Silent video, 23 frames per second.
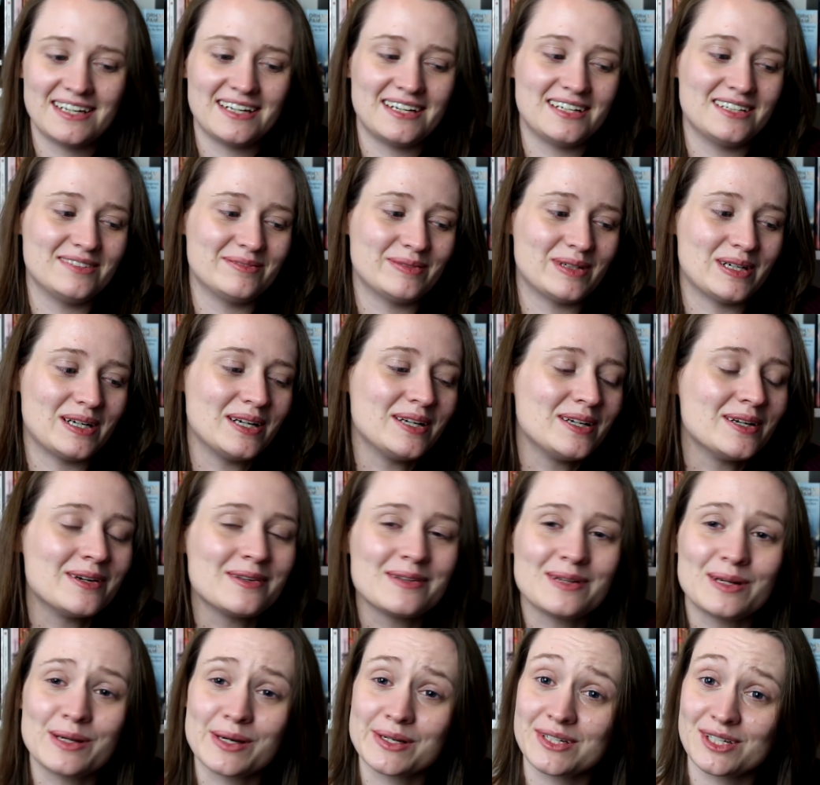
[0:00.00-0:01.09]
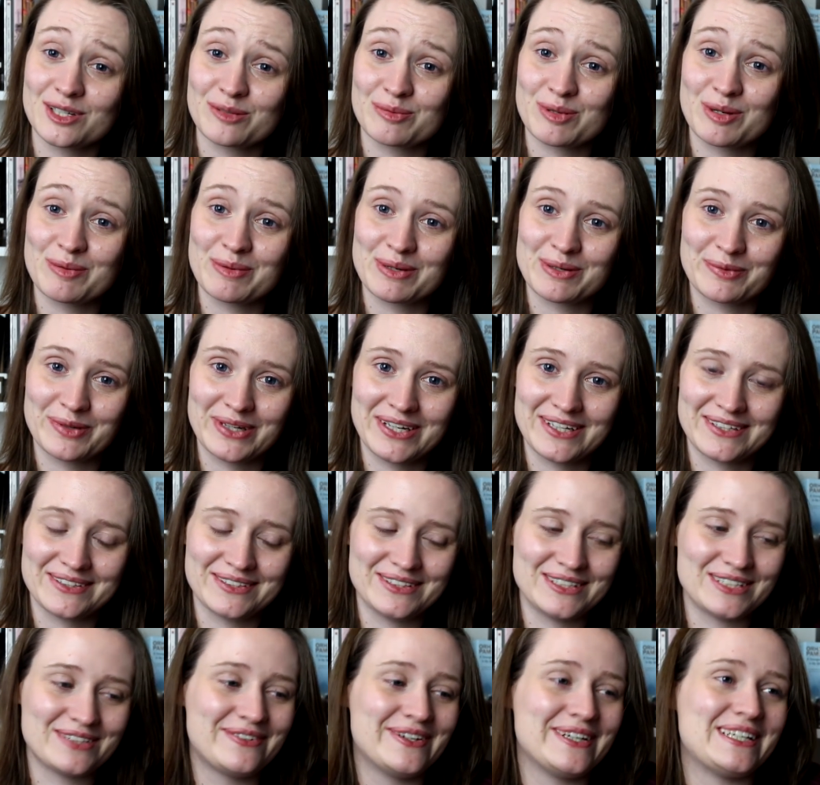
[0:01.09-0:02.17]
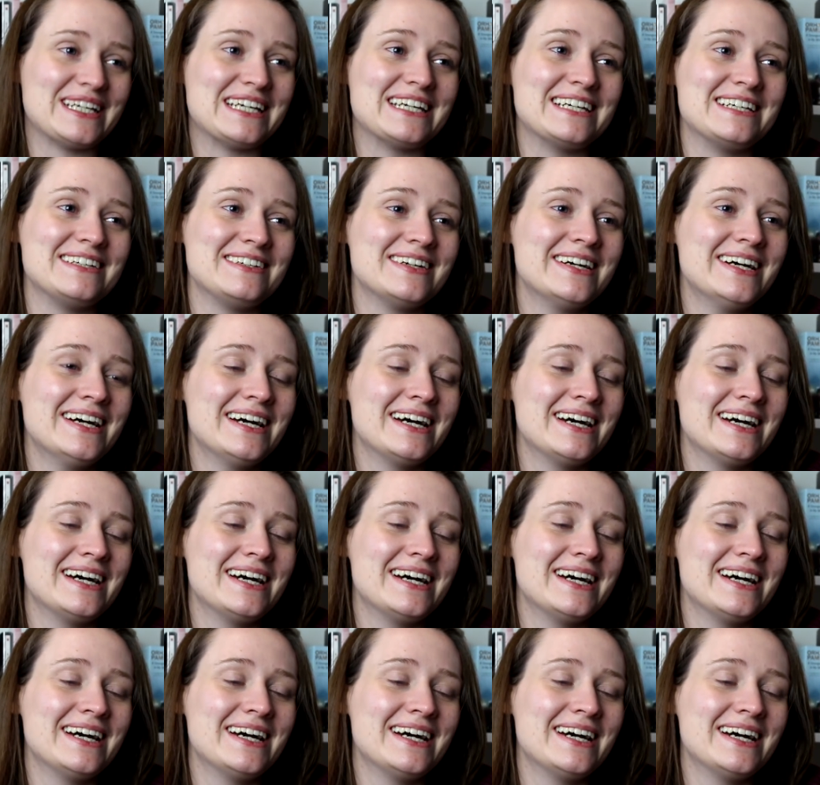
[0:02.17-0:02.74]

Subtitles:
I know the lighting's been a bit weird in this video,